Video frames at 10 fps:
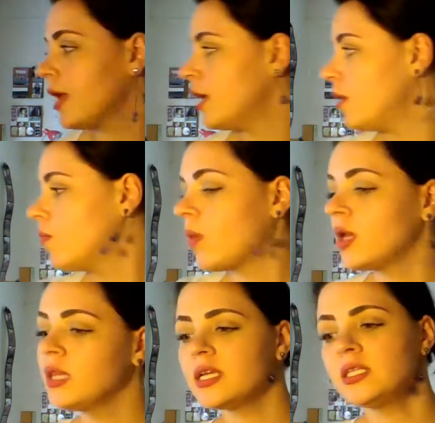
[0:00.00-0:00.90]
And
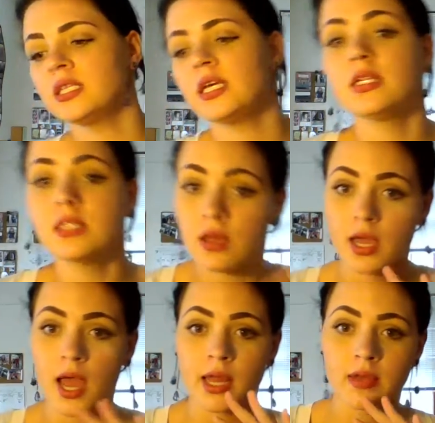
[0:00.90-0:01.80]
one last thing to
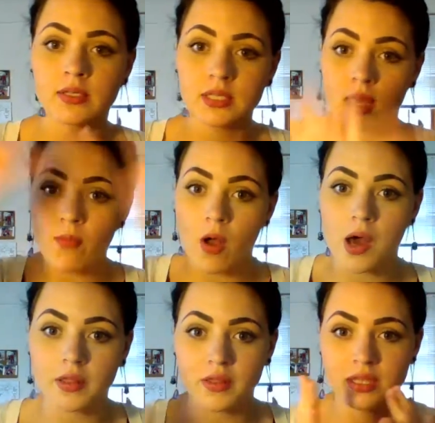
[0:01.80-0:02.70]
kind of sum
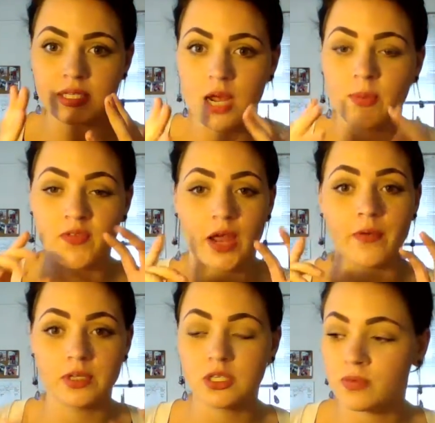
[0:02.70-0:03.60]
all of this up, if that
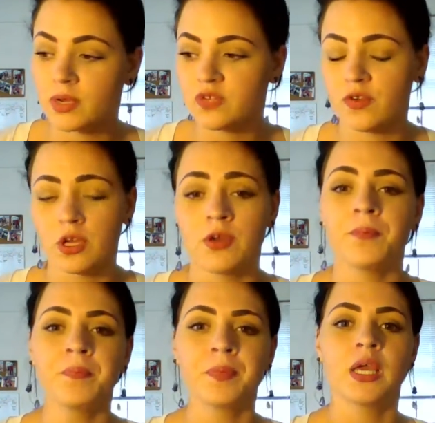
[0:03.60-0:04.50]
was too much for
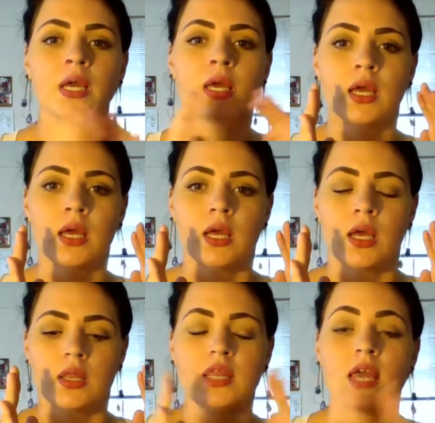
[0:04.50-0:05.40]
you.
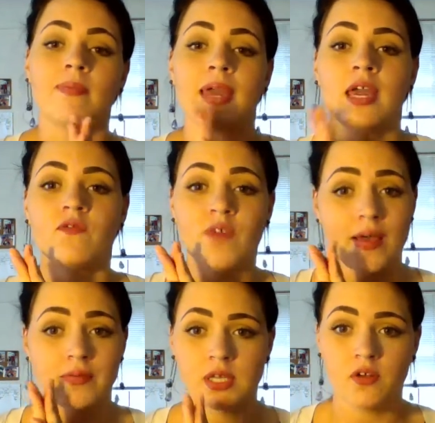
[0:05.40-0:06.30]
They make
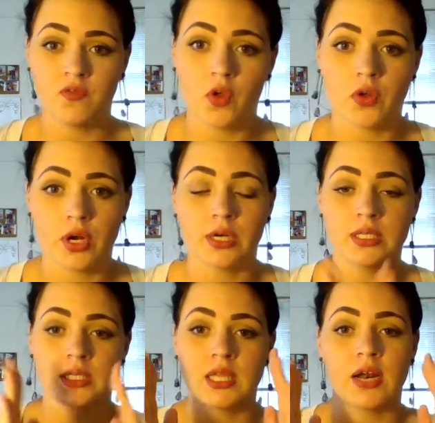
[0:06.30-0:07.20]
5-star folders
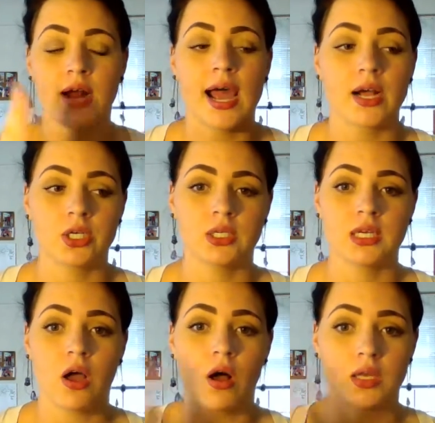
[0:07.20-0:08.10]
that are
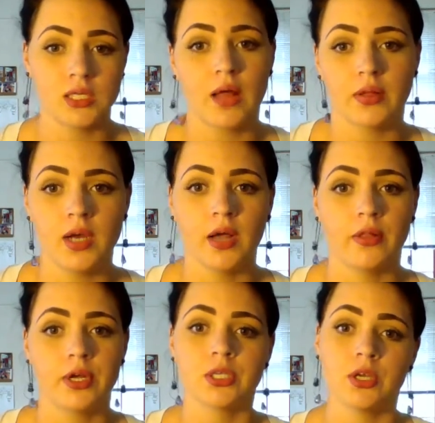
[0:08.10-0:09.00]
actually all solid
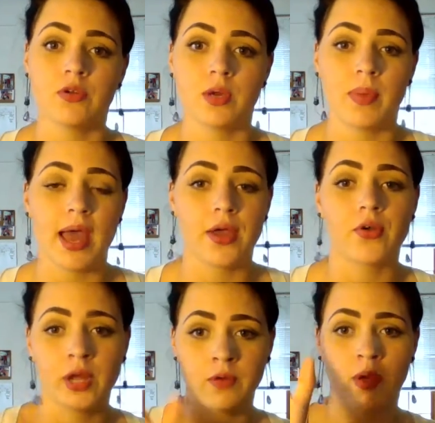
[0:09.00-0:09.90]
colors. So you could buy a
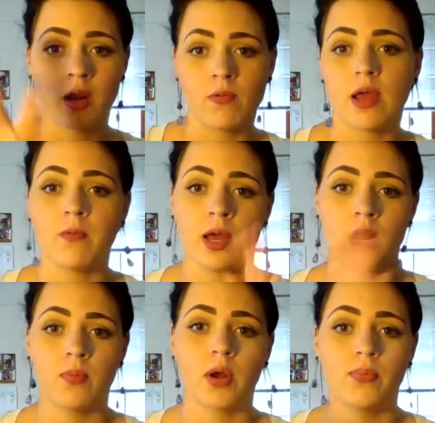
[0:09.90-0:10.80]
green one, a red one,
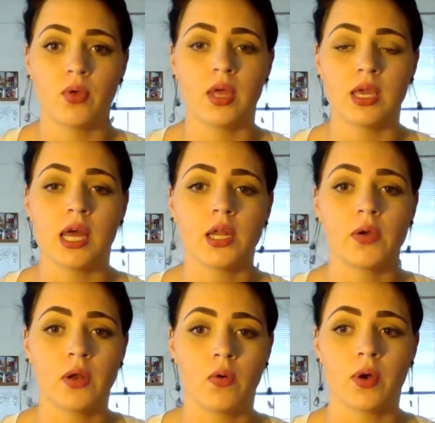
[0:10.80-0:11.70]
a purple, a yellow,
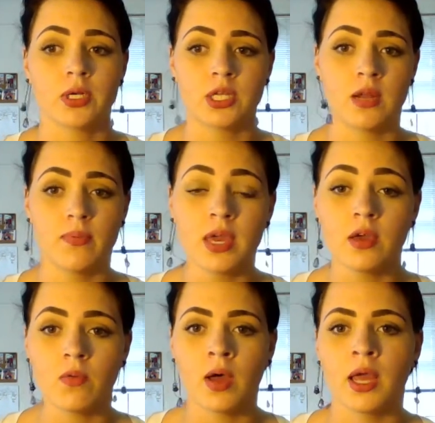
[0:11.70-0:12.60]
an orange, and a
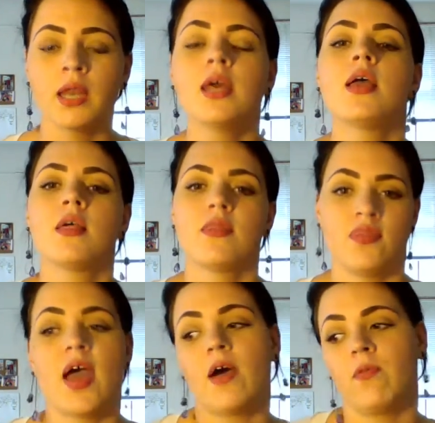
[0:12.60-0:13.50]
pink one.
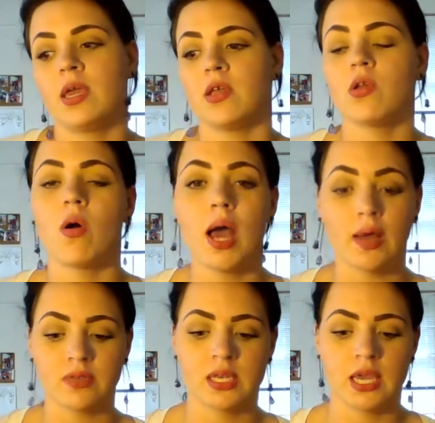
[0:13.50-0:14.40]
That way you don't
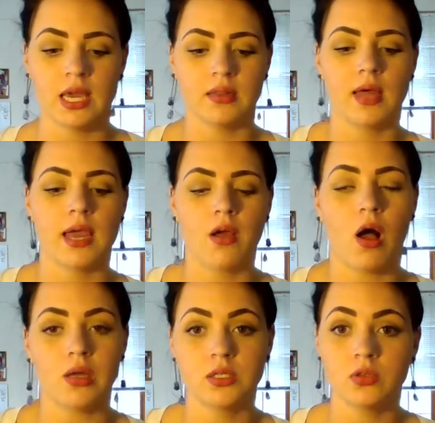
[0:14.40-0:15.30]
have to get like
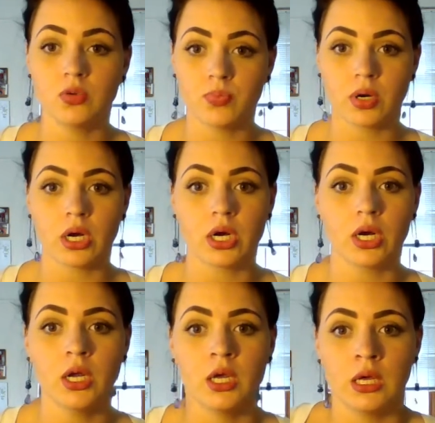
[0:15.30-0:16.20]
all
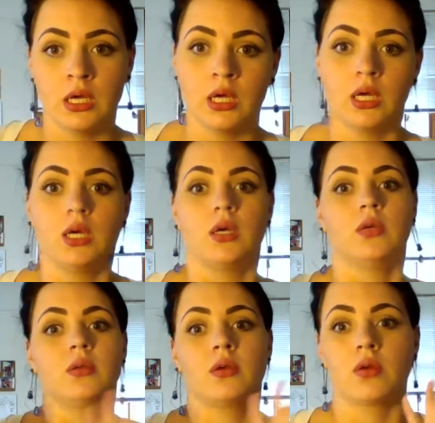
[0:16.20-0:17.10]
super
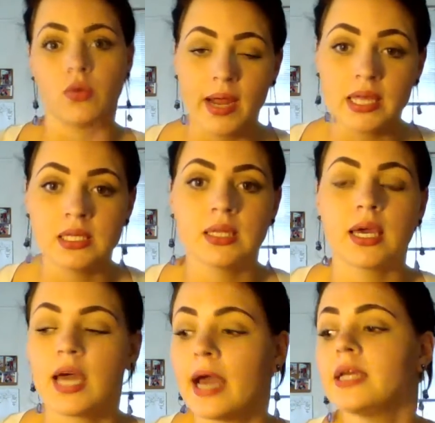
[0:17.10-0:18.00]
crazy
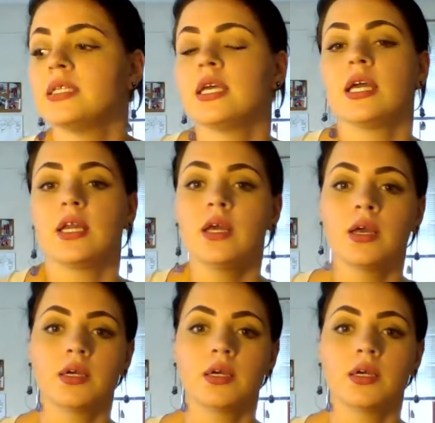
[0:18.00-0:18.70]
like I did.